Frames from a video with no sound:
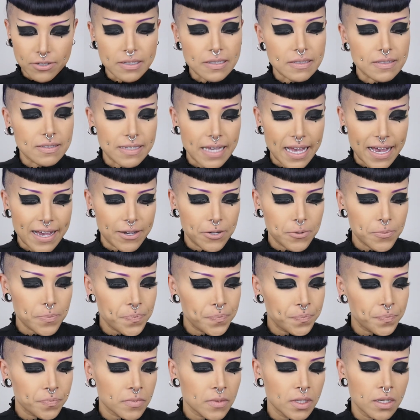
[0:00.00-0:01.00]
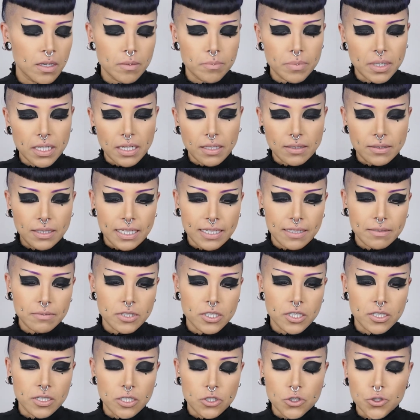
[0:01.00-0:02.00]
is now. But I'll link
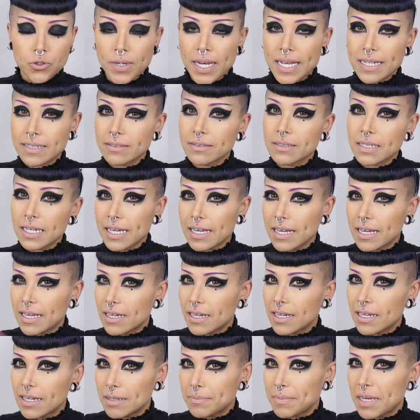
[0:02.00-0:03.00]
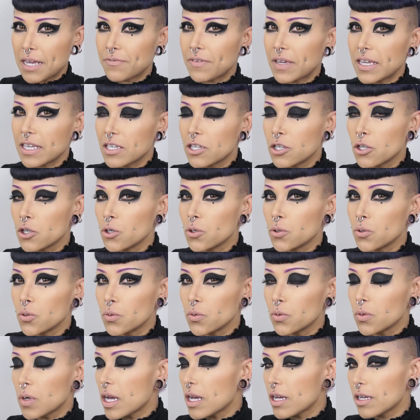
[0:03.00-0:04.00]
to the dread um, F A
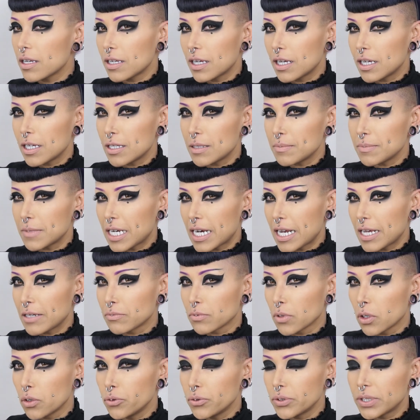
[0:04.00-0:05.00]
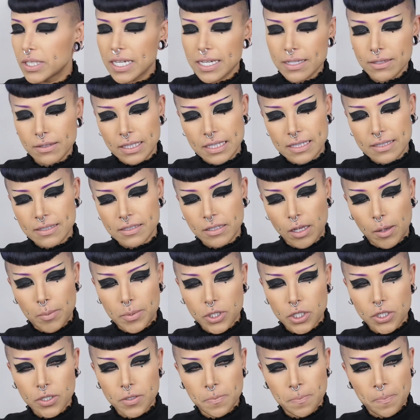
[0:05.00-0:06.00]
Q uh, that I wrote this
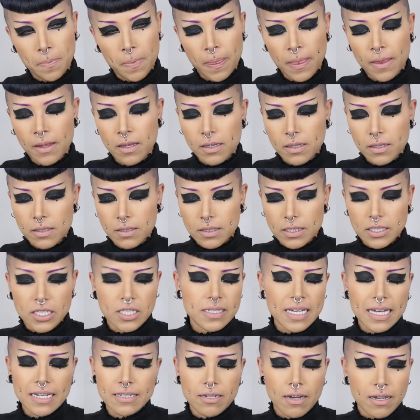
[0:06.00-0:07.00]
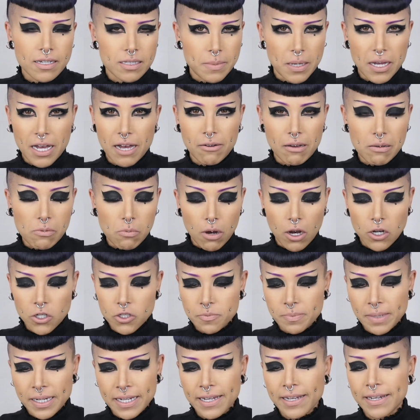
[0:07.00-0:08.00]
summer. It just kind of talks about how I
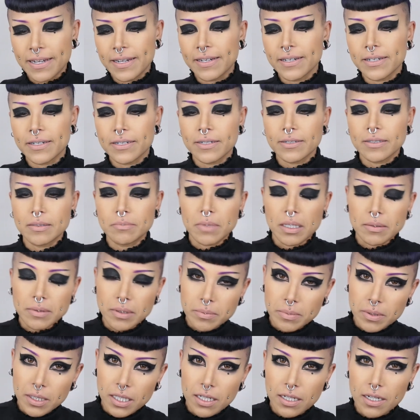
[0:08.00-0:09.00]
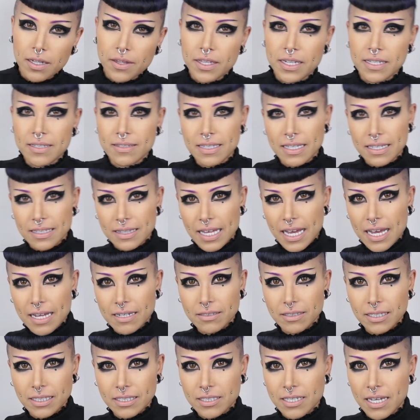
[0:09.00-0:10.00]
wash my hair and blah, blah, blah, things like
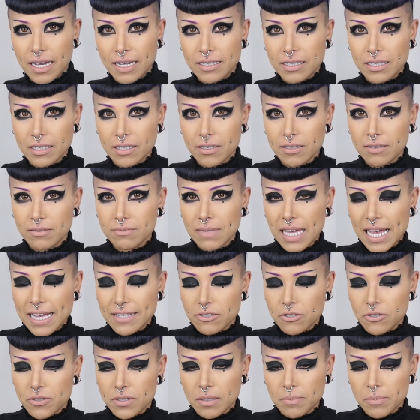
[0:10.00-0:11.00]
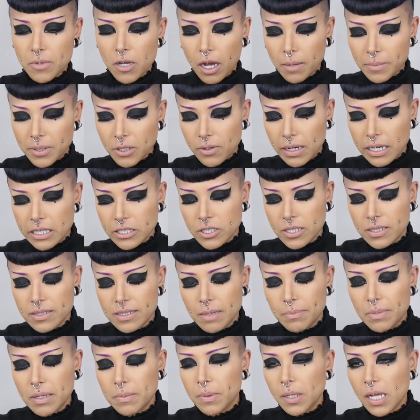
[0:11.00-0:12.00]
that. Like kind of answers some common questions
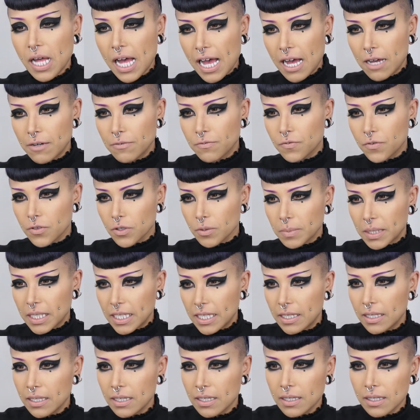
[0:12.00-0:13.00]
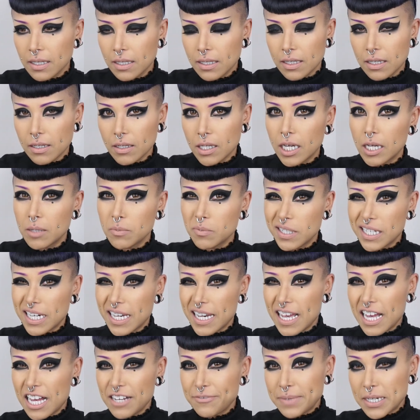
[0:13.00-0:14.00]
that people have for me um, when I
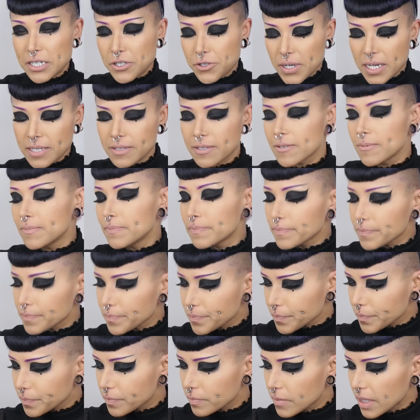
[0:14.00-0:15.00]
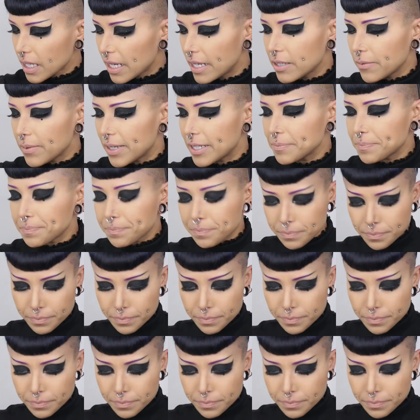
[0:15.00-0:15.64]
have my dreads. Anyway,